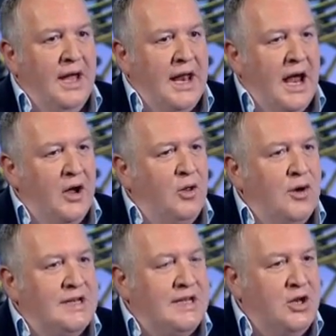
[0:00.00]
And how long
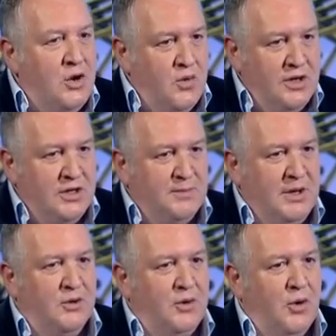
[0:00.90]
has he known it's been
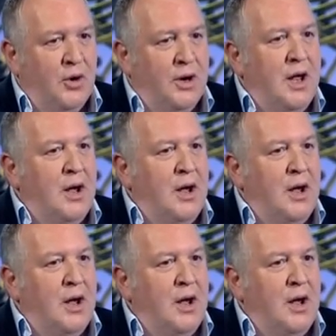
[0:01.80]
going on,